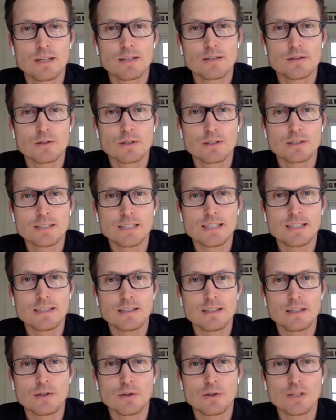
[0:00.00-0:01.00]

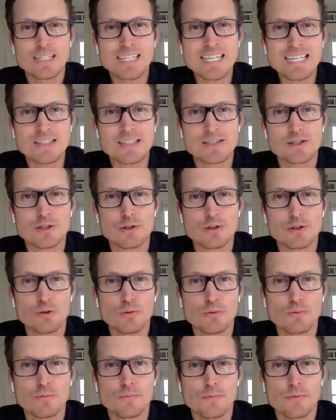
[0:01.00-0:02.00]
intricately you know linked
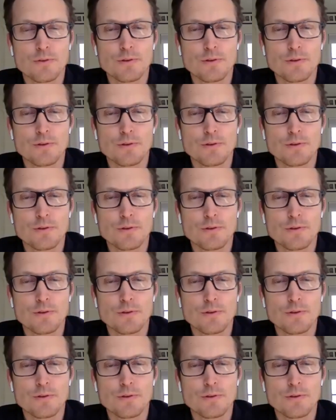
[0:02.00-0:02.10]
to